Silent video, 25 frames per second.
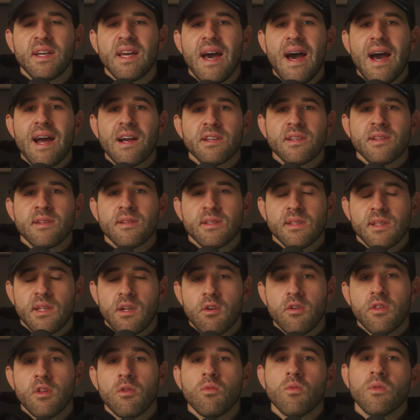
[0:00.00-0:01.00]
actions that
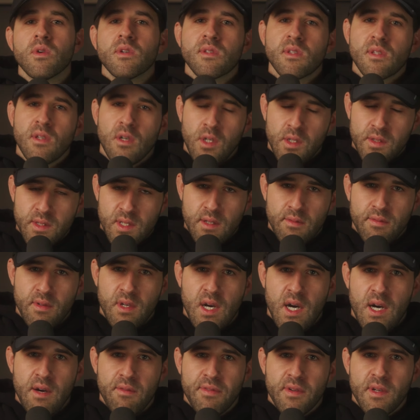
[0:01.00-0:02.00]
are the result of
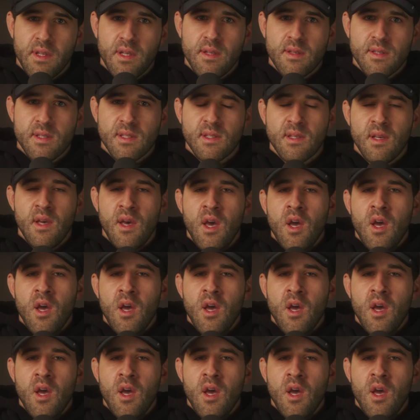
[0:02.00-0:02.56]
confidence